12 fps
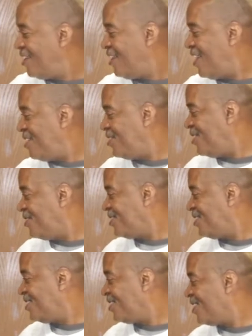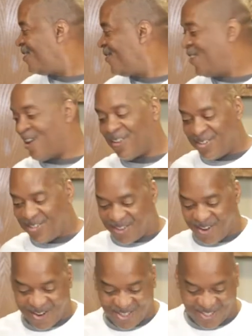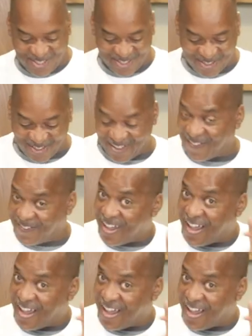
let this, well, it's starting to sizzle up.